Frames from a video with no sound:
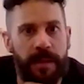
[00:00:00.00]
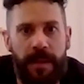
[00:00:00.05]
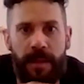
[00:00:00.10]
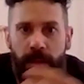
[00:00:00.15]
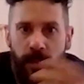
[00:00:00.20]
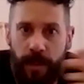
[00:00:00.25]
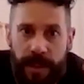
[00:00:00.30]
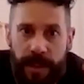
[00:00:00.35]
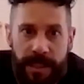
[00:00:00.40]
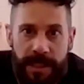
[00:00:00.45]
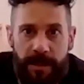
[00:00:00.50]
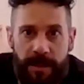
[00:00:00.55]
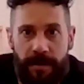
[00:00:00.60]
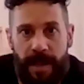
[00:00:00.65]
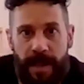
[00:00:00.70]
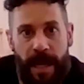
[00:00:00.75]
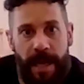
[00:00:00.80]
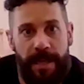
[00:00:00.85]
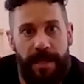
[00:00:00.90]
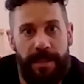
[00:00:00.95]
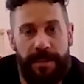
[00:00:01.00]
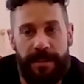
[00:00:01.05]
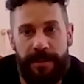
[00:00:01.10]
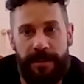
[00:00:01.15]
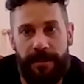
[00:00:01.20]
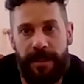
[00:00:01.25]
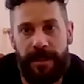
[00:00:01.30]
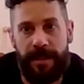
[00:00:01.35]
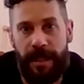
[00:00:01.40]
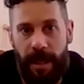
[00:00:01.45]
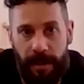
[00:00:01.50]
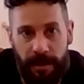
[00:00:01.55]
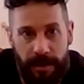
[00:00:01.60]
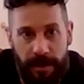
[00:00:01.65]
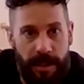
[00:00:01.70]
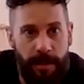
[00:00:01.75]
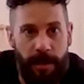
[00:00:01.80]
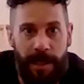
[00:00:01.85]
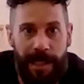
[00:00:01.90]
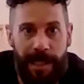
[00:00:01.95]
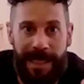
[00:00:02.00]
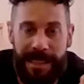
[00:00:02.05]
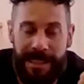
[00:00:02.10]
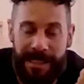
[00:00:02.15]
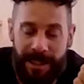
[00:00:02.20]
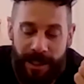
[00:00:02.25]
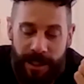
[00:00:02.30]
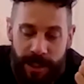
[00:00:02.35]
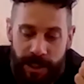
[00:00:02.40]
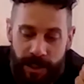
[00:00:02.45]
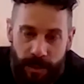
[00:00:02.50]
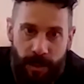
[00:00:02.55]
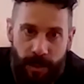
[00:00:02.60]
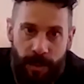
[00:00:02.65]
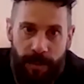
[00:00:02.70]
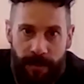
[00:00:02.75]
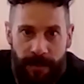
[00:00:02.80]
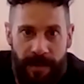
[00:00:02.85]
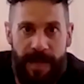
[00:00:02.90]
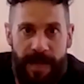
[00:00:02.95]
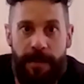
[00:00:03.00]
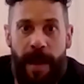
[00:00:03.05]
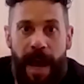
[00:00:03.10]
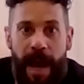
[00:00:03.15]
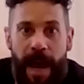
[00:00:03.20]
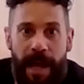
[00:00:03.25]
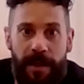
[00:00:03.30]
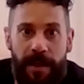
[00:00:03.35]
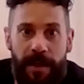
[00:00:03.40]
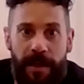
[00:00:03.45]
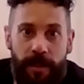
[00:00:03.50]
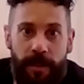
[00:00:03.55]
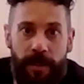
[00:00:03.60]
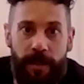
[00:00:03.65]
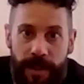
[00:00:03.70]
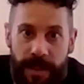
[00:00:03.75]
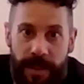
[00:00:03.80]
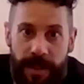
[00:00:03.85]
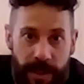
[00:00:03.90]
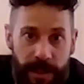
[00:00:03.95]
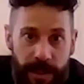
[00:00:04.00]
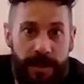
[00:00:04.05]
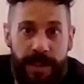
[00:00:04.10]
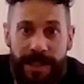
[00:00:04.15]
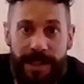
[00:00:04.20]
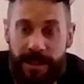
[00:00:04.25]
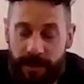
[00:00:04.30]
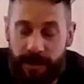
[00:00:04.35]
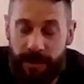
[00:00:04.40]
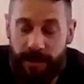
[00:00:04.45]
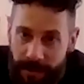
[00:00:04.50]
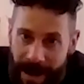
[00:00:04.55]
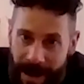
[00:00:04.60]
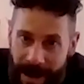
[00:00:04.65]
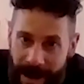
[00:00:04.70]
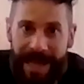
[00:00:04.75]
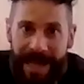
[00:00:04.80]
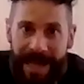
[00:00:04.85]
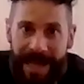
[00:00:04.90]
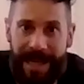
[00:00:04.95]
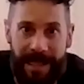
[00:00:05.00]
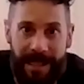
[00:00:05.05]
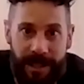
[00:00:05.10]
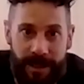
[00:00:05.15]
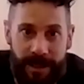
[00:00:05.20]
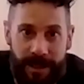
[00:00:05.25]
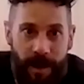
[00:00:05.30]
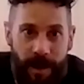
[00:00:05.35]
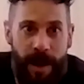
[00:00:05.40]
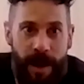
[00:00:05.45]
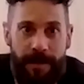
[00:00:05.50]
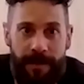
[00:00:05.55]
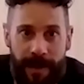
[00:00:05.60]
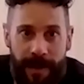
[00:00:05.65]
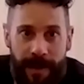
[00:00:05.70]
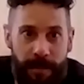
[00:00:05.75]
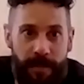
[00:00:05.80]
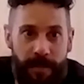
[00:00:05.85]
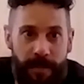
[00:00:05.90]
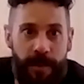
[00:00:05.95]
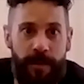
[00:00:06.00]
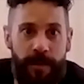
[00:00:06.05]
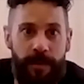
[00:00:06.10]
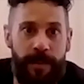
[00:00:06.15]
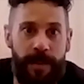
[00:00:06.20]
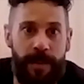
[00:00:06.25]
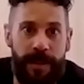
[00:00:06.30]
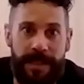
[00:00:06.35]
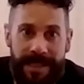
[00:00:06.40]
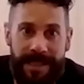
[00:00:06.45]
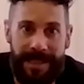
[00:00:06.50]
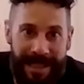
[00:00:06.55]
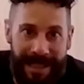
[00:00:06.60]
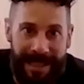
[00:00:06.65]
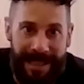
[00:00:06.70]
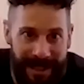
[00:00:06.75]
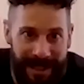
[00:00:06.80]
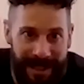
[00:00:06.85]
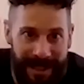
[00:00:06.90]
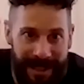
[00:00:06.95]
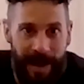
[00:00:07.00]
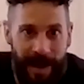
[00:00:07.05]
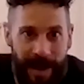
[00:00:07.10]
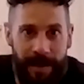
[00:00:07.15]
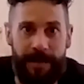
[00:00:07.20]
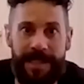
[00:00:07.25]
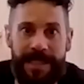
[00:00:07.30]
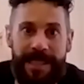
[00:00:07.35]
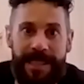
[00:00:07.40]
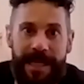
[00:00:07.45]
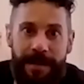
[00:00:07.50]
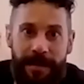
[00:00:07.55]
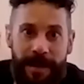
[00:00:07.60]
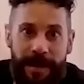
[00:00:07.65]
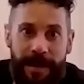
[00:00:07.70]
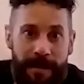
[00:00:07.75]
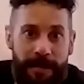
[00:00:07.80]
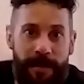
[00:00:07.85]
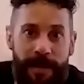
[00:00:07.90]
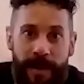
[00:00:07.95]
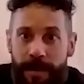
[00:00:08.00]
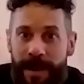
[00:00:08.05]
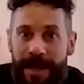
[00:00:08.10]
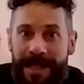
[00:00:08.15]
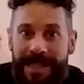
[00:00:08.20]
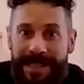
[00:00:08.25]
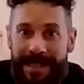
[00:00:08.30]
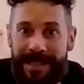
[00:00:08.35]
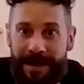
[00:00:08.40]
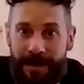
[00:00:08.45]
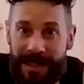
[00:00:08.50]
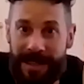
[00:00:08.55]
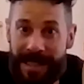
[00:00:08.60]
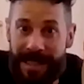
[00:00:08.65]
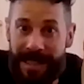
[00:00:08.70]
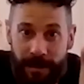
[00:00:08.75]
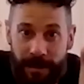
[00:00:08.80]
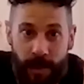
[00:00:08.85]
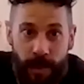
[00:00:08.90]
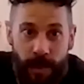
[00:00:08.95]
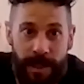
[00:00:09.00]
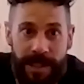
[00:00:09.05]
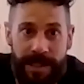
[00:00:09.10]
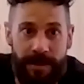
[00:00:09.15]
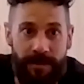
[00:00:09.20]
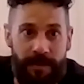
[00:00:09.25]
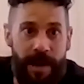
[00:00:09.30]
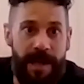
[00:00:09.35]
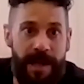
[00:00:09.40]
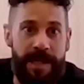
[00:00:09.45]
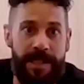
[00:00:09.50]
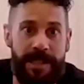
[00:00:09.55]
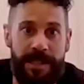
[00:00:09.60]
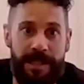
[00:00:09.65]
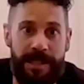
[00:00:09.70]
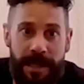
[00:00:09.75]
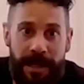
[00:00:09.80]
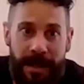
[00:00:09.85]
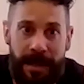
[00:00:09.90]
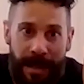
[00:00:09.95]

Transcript: What this creates ultimately is a short feedback loop with users directly driving improvements, the development team implementing them in small iterations,